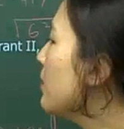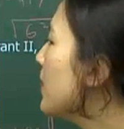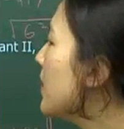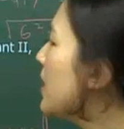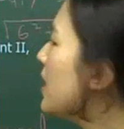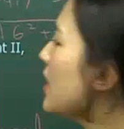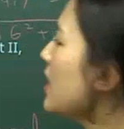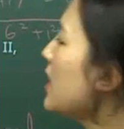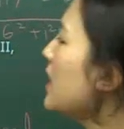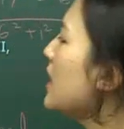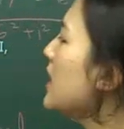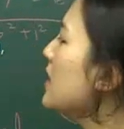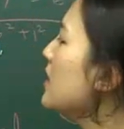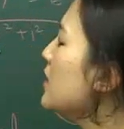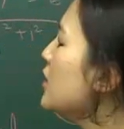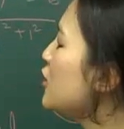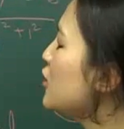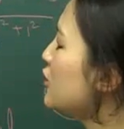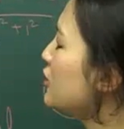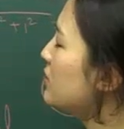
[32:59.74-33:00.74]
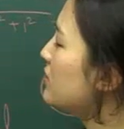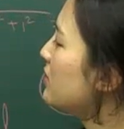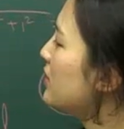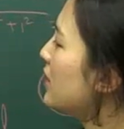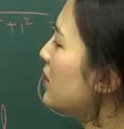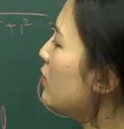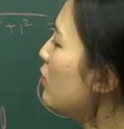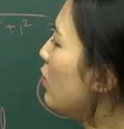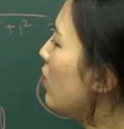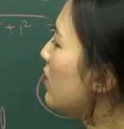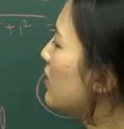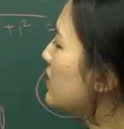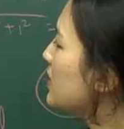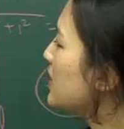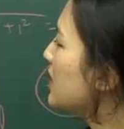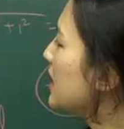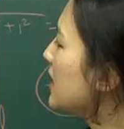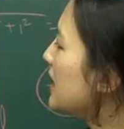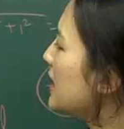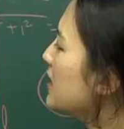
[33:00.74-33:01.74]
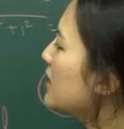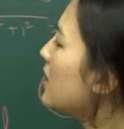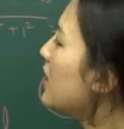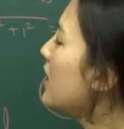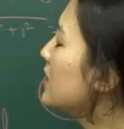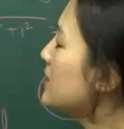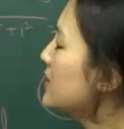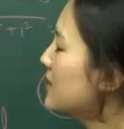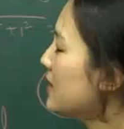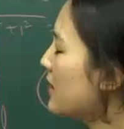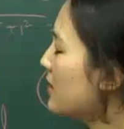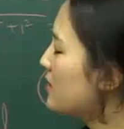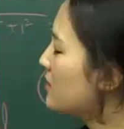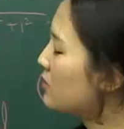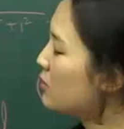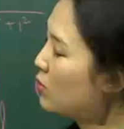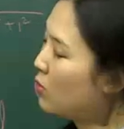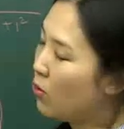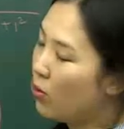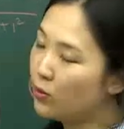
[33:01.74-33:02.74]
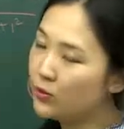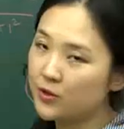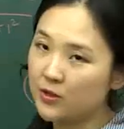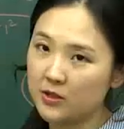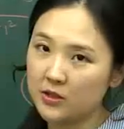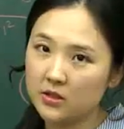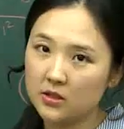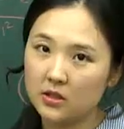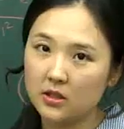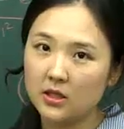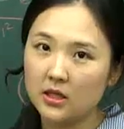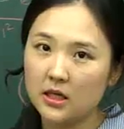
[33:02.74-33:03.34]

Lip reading: P initially was in second quadrant,